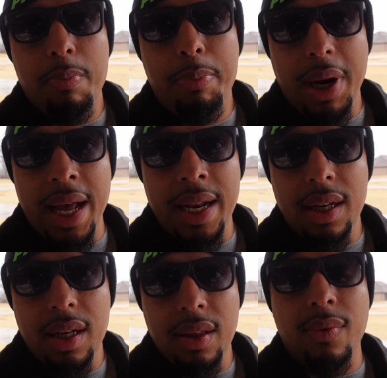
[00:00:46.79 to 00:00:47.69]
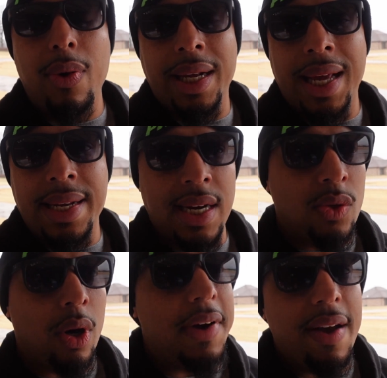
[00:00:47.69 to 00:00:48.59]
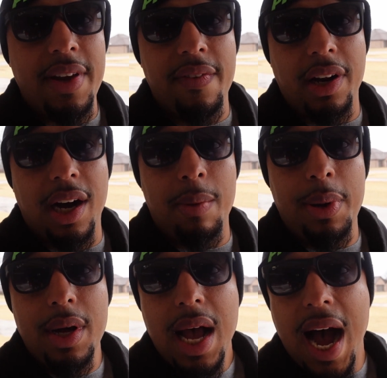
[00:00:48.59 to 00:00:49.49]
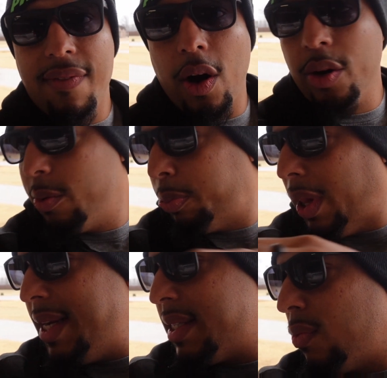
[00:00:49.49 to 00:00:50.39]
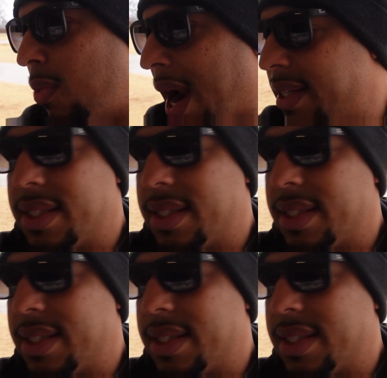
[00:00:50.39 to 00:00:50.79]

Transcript: but the running light does work. I've given up. I've already replaced the right